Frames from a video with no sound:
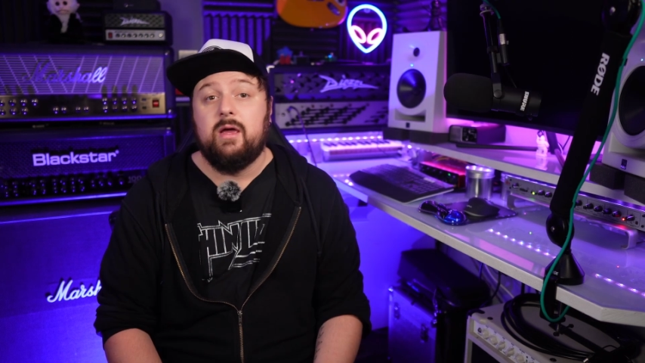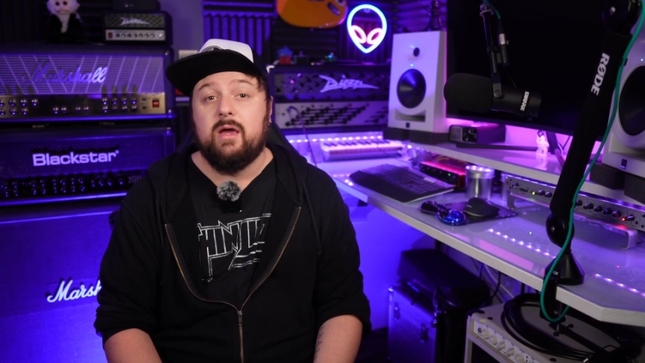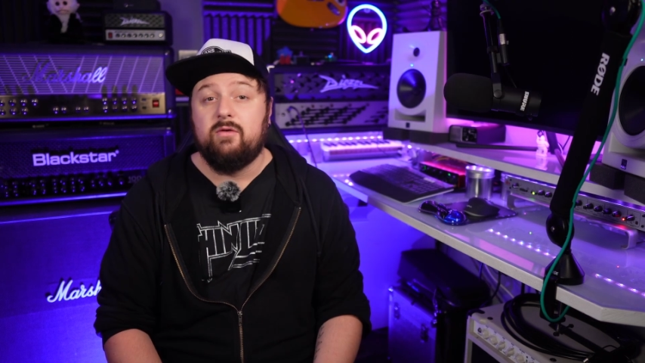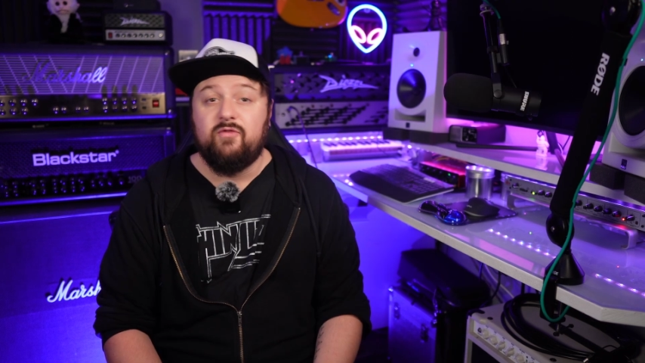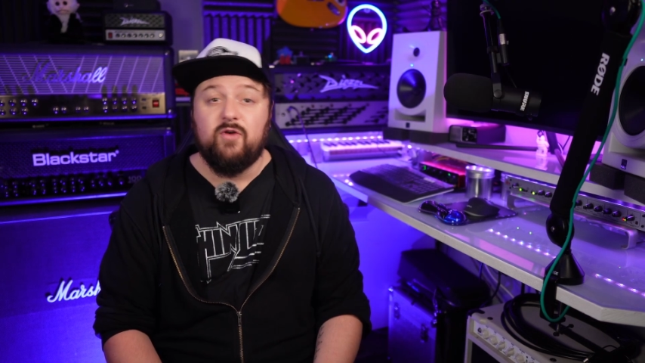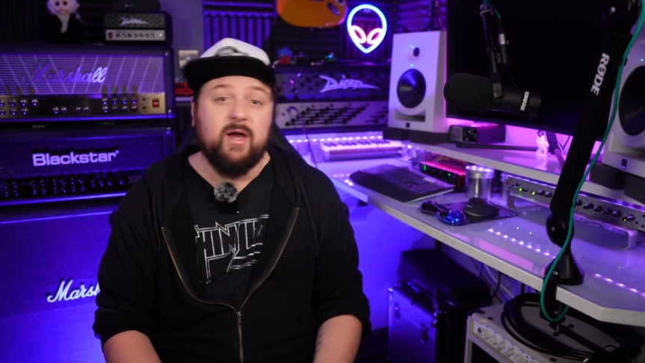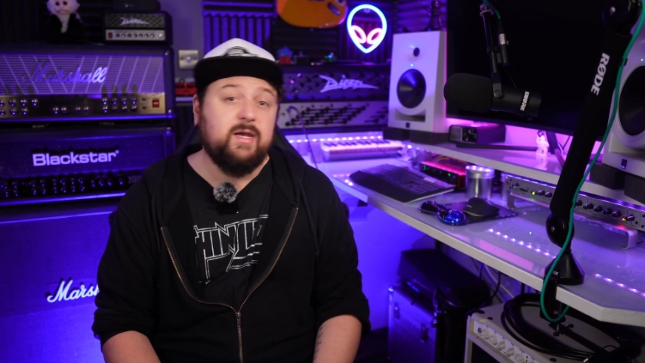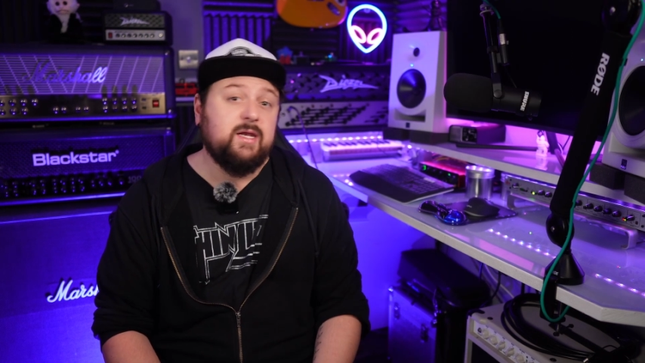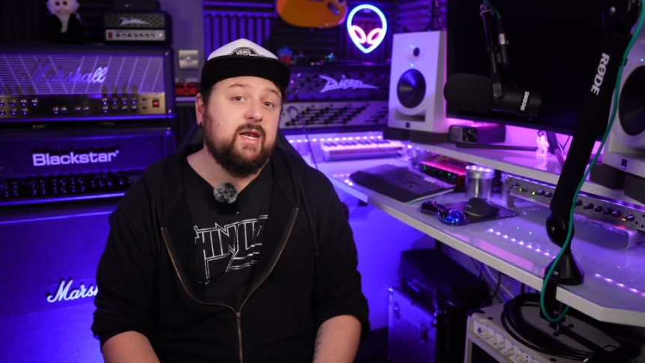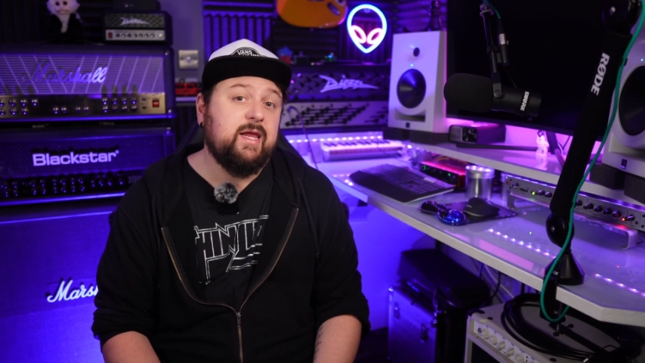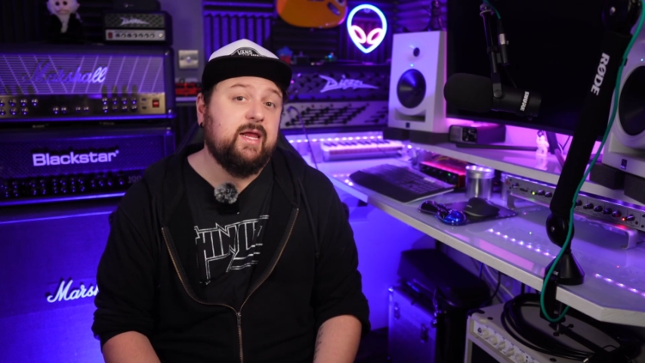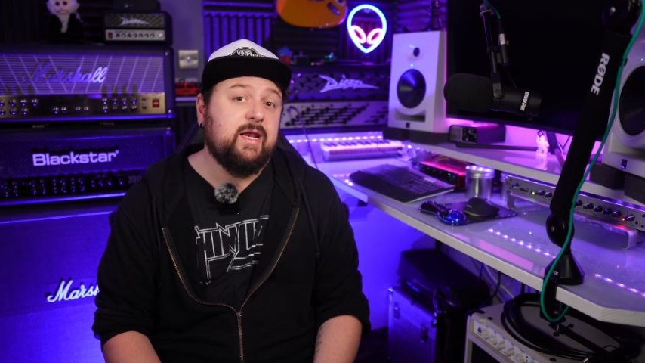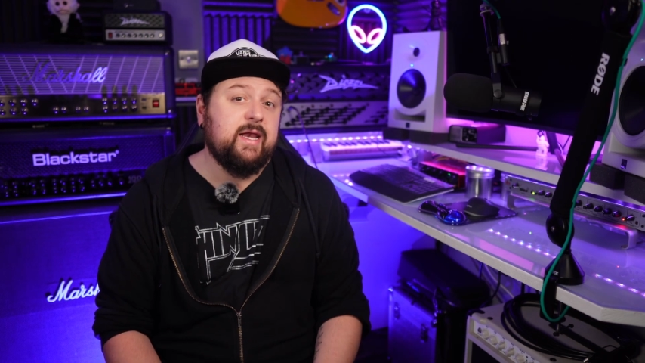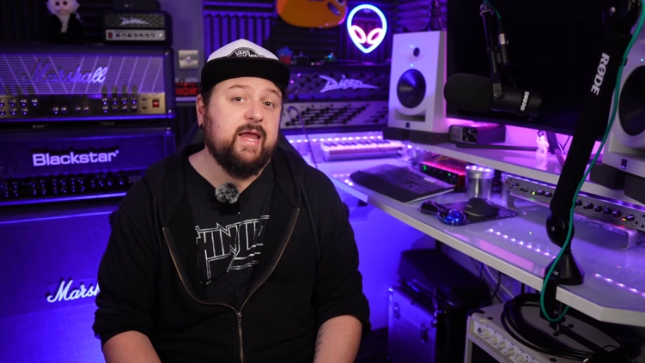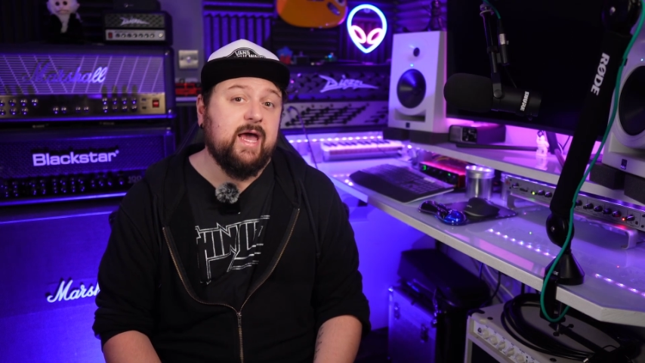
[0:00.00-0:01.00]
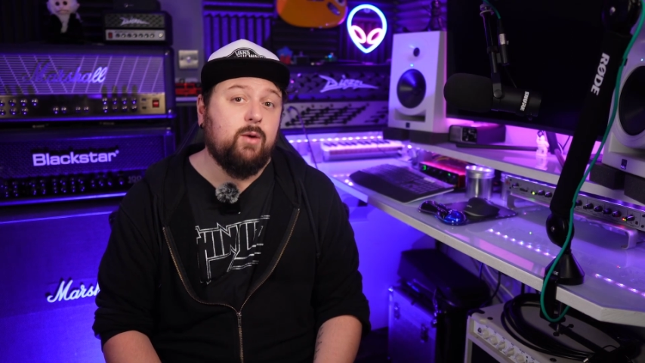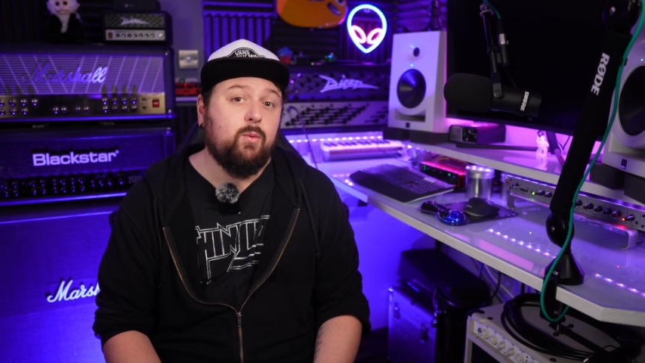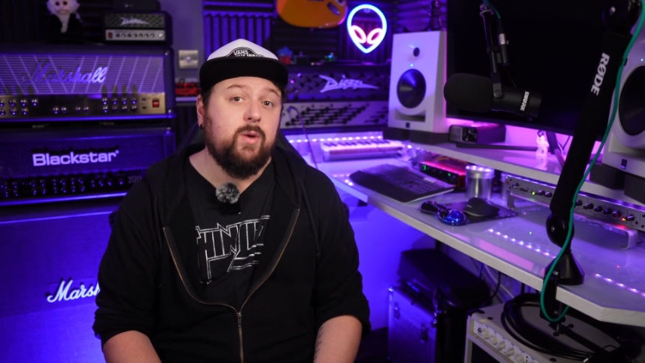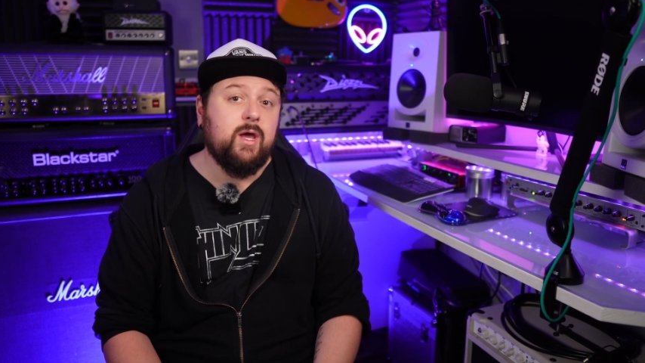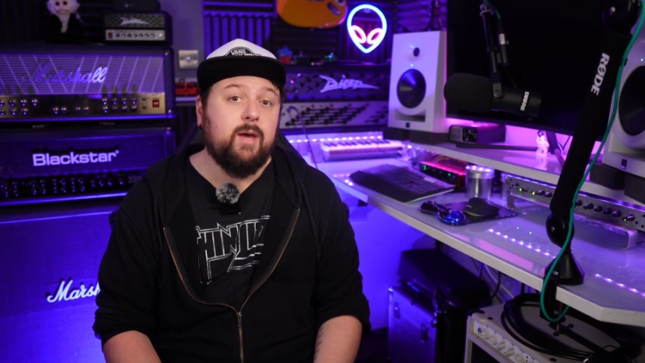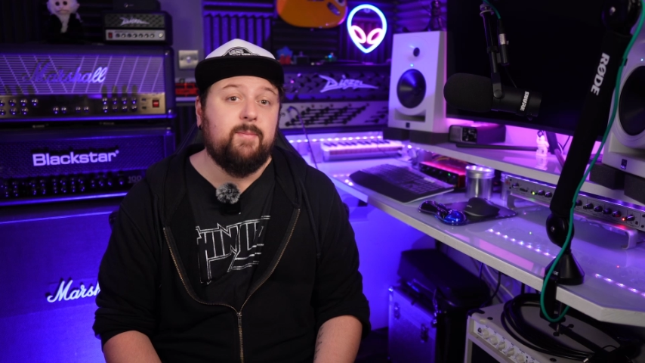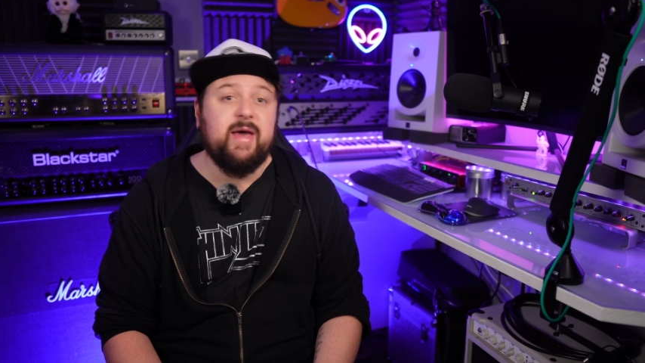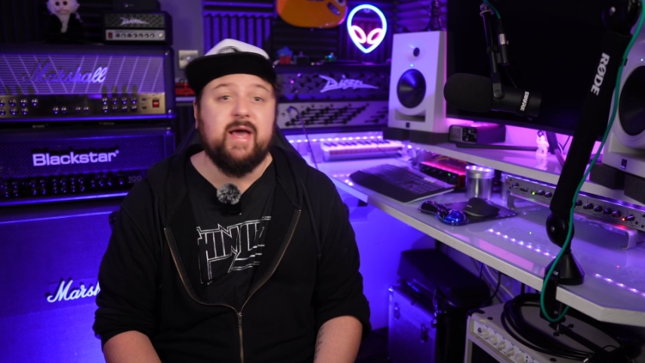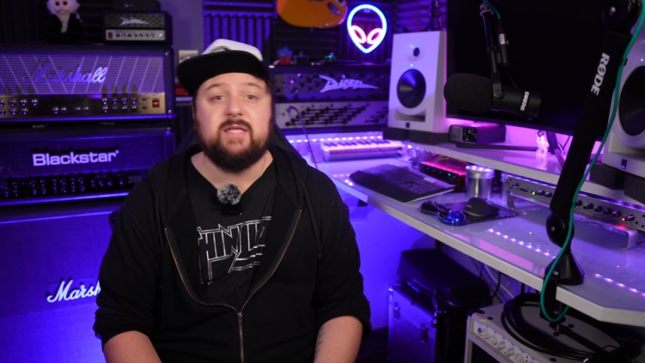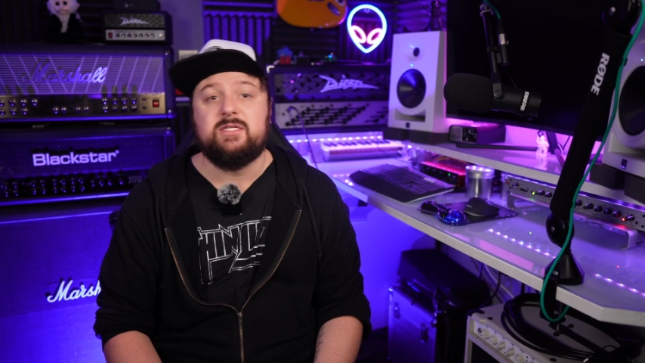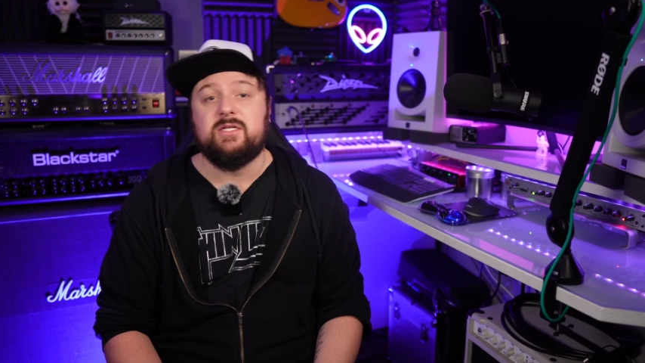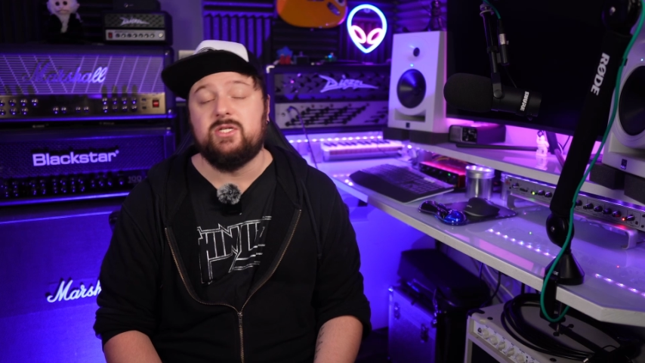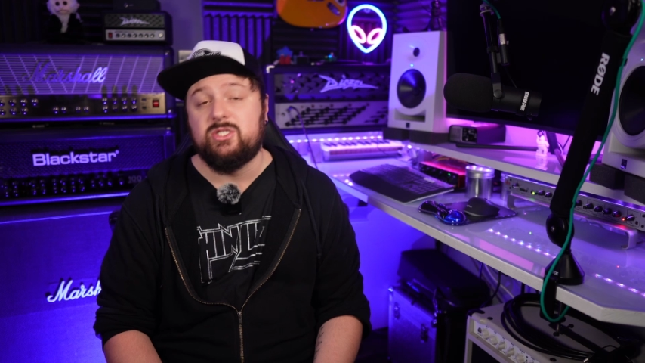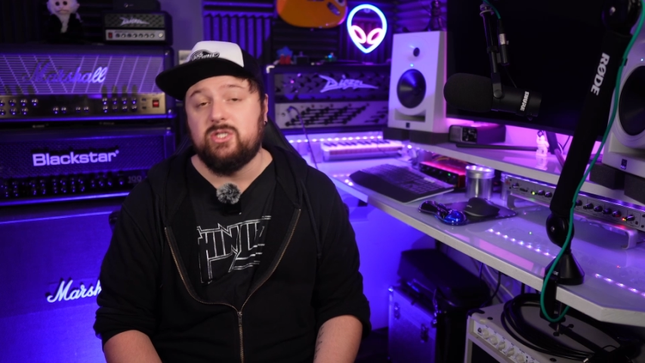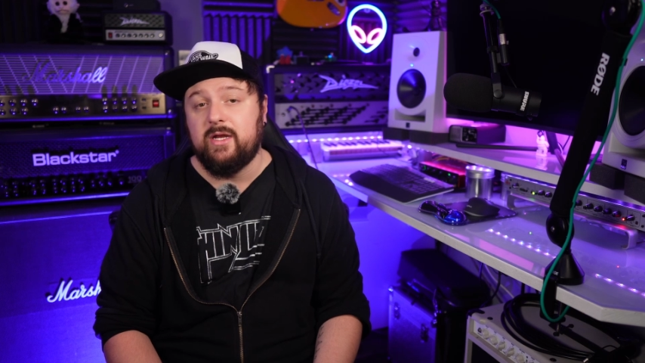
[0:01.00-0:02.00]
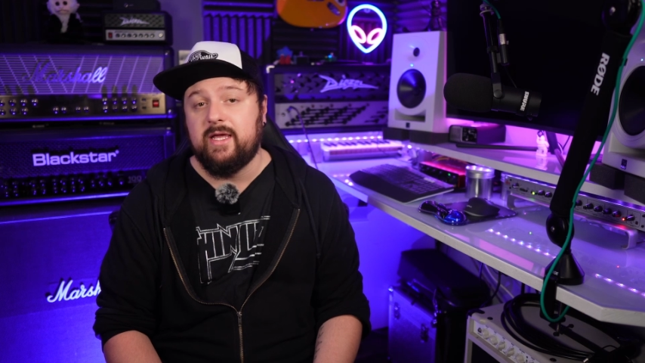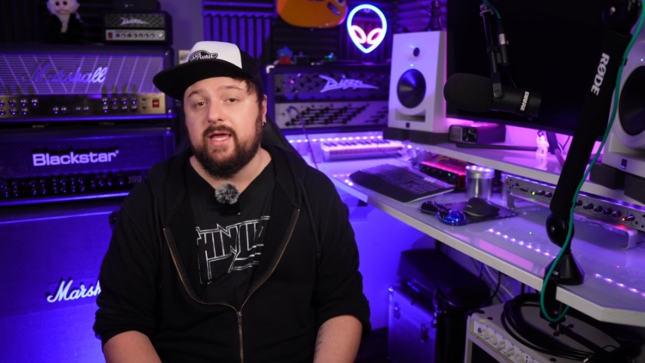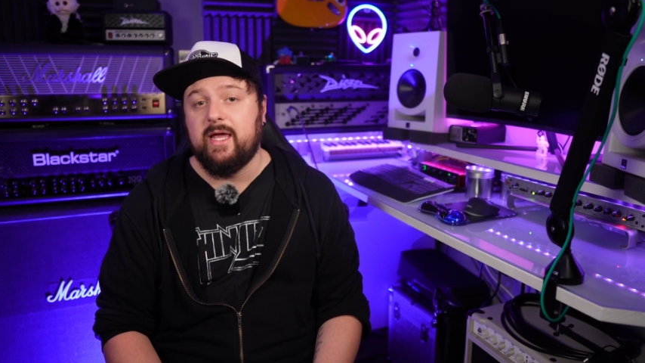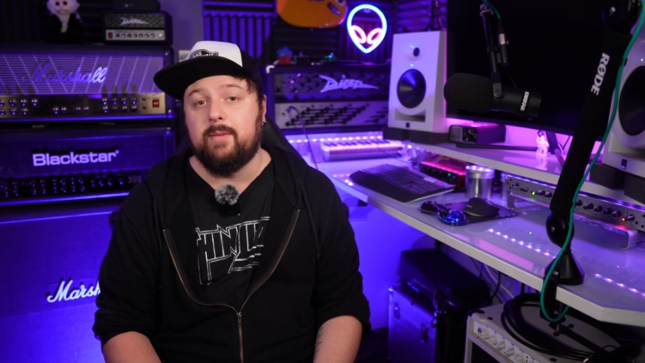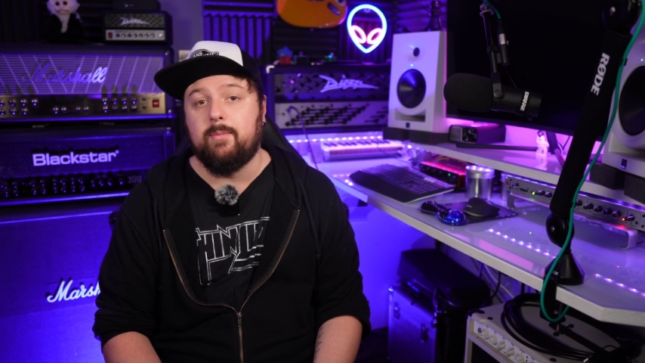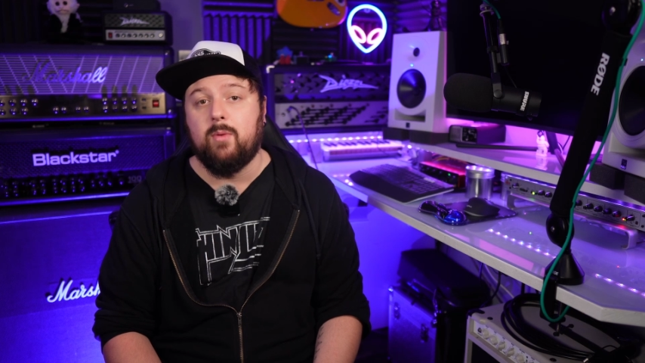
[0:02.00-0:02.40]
And finally, now we are back to the Sonicake